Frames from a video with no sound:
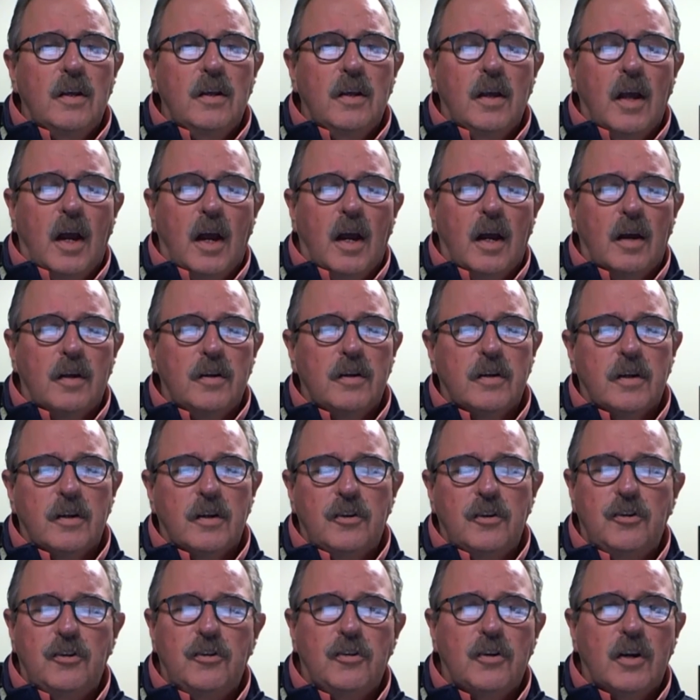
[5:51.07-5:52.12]
uh, you
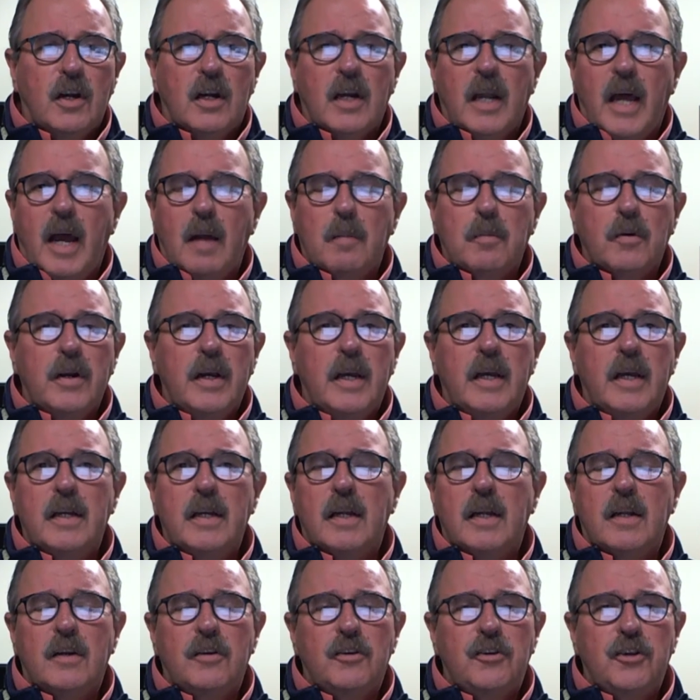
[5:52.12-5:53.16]
can
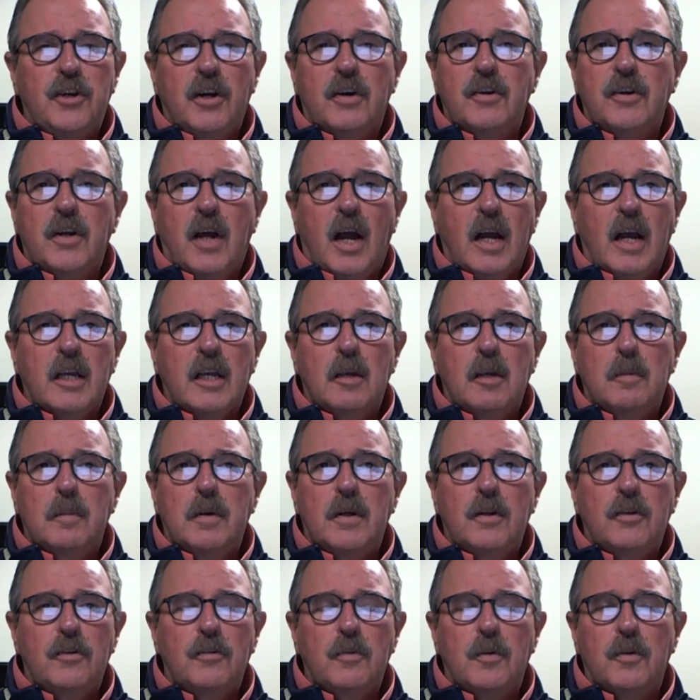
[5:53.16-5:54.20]
collaborate and share
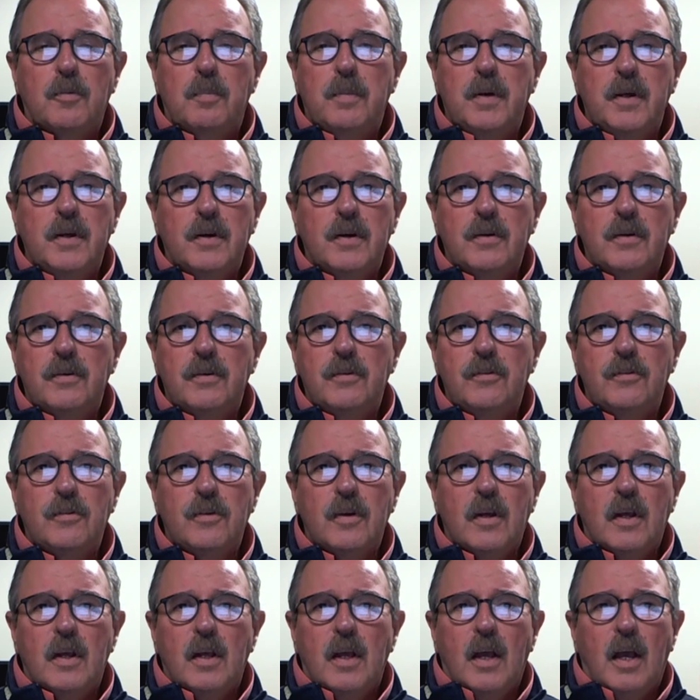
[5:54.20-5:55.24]
documents with peers,
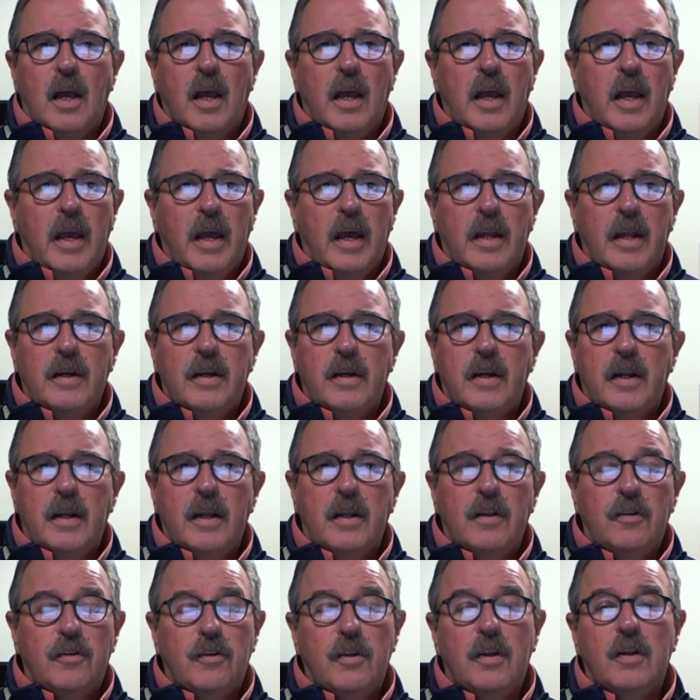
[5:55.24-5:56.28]
and
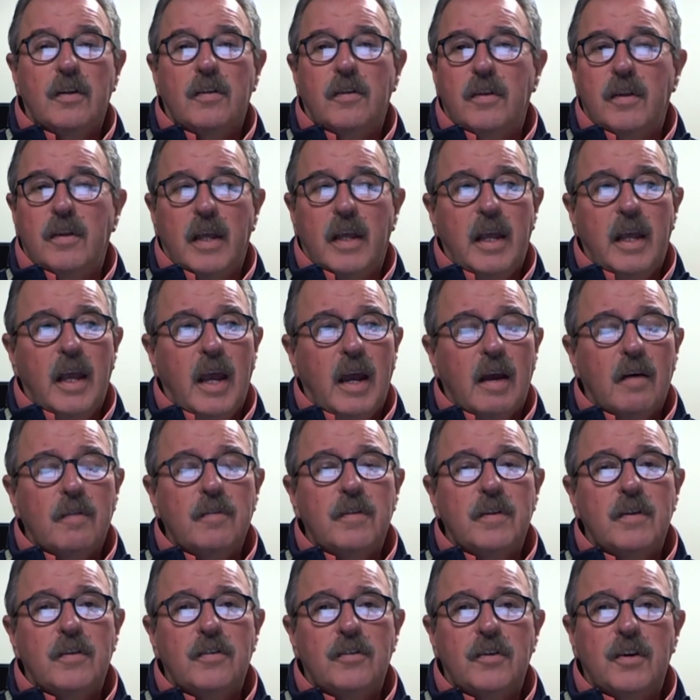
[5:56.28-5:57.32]
it's it they have
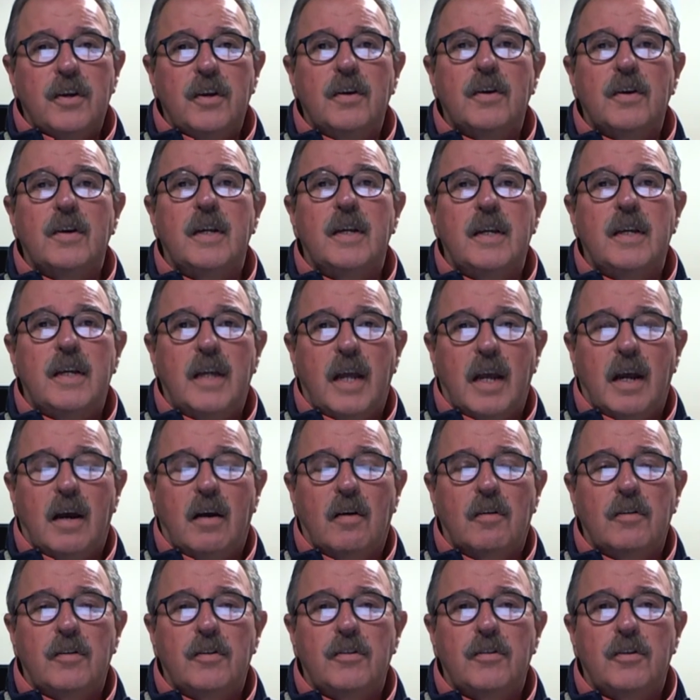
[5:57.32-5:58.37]
the security
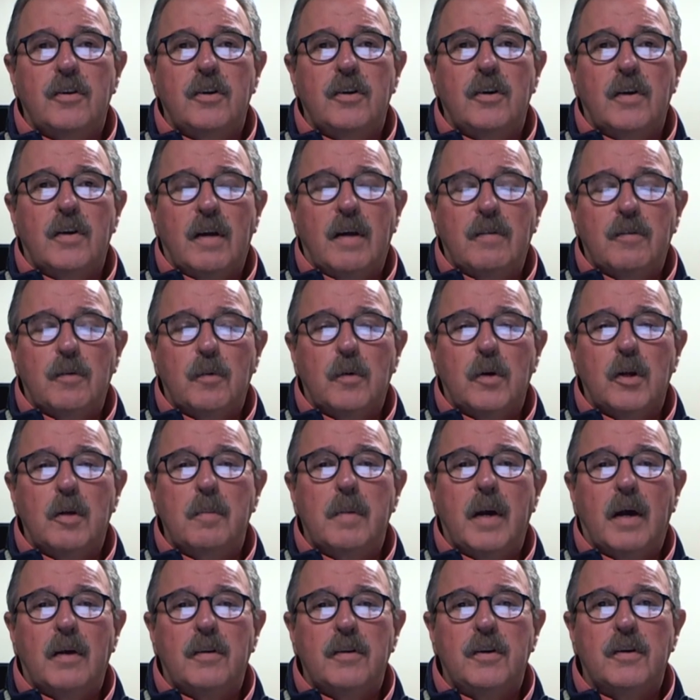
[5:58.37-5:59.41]
down, so you don't have to worry
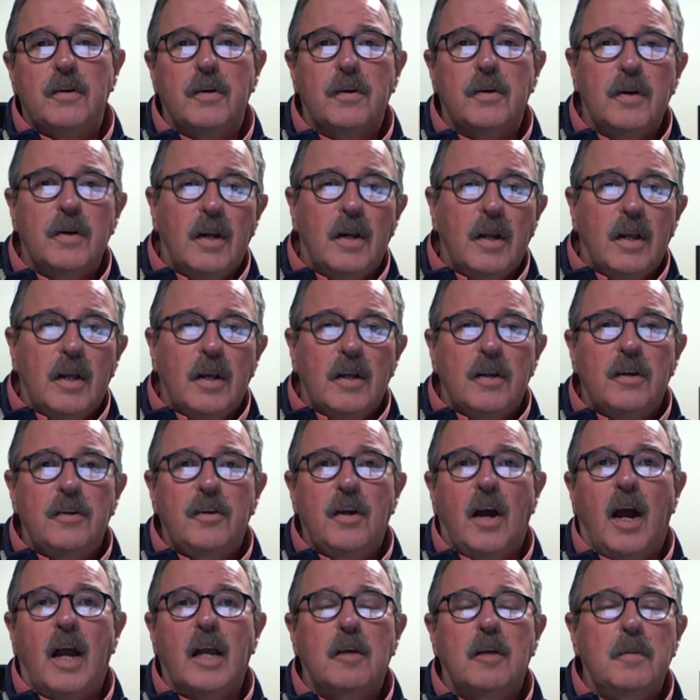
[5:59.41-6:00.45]
about your
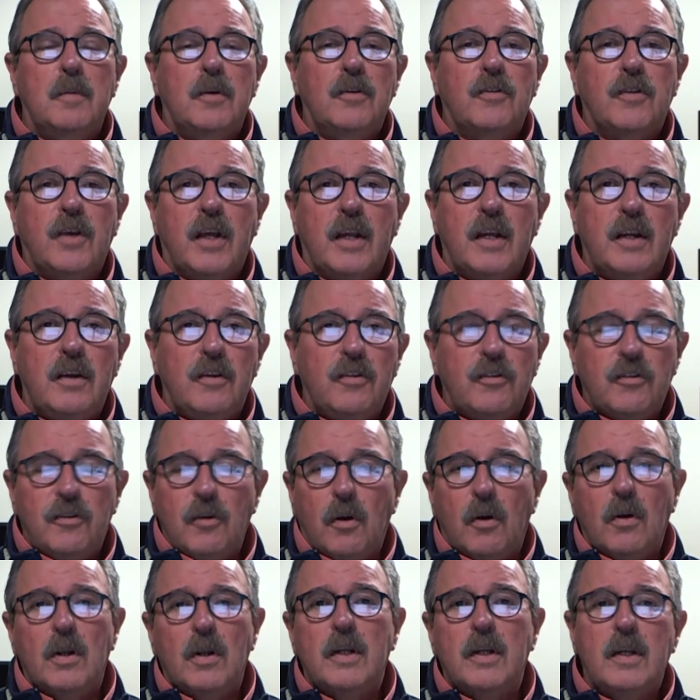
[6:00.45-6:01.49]
documents getting
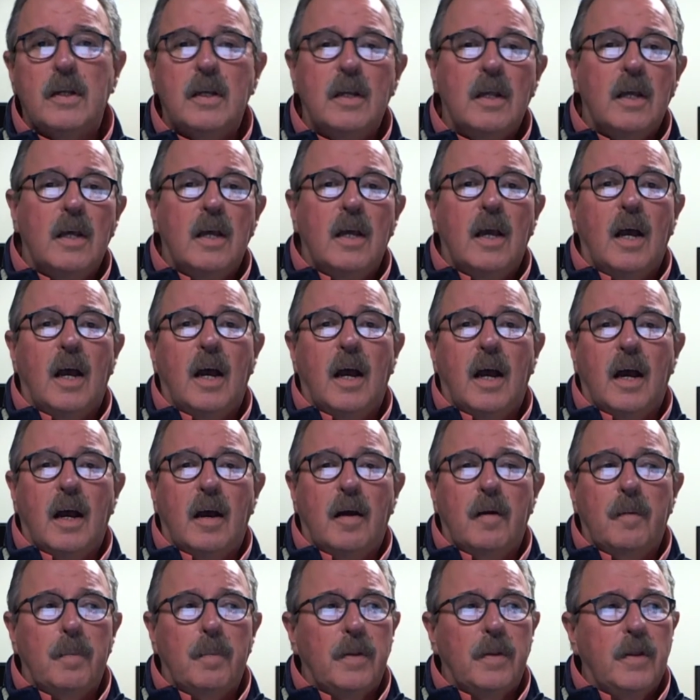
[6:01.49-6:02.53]
stolen.
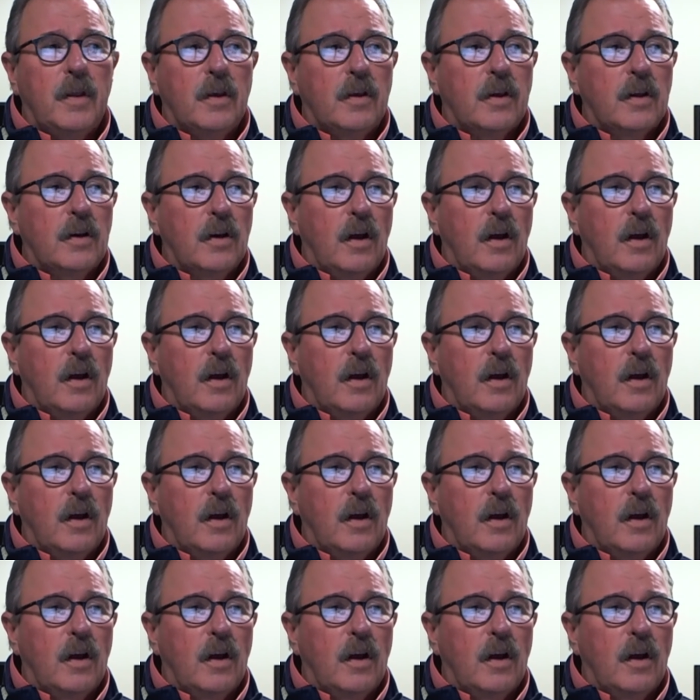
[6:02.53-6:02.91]
Uh, you can